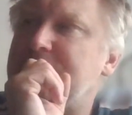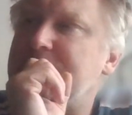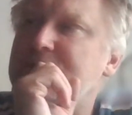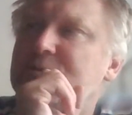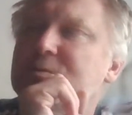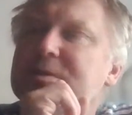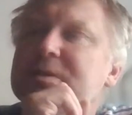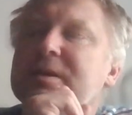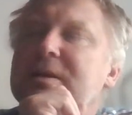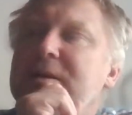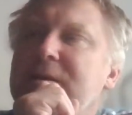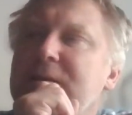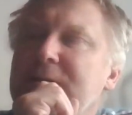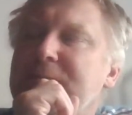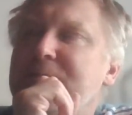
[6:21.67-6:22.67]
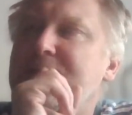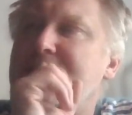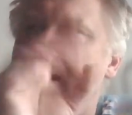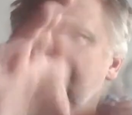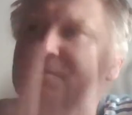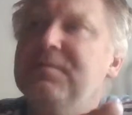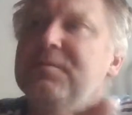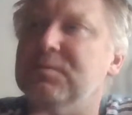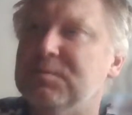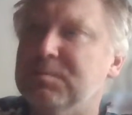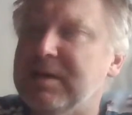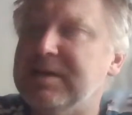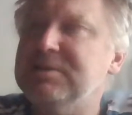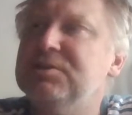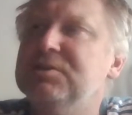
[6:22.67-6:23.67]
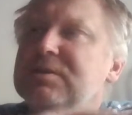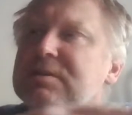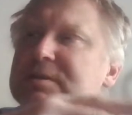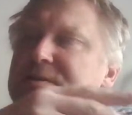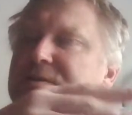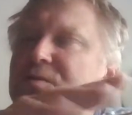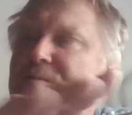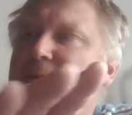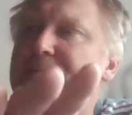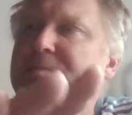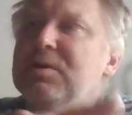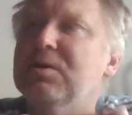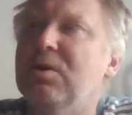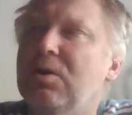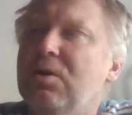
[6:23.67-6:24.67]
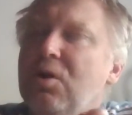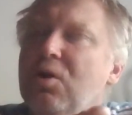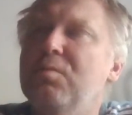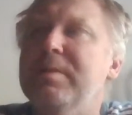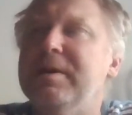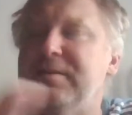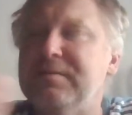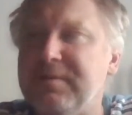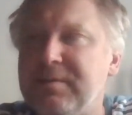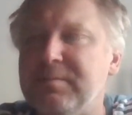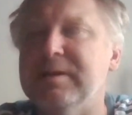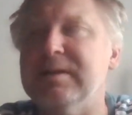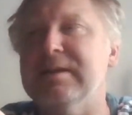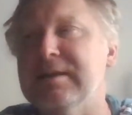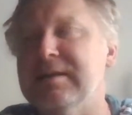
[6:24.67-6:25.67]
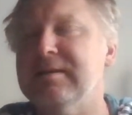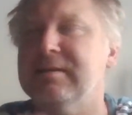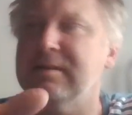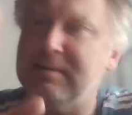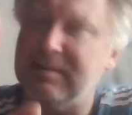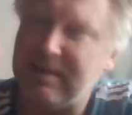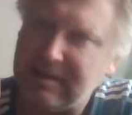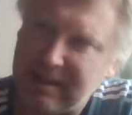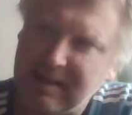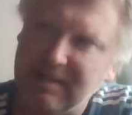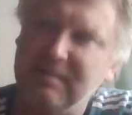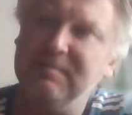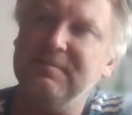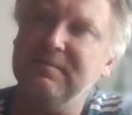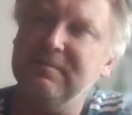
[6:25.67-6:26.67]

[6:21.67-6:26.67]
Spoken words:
add to it health you mentioned, so maybe home and family. Health,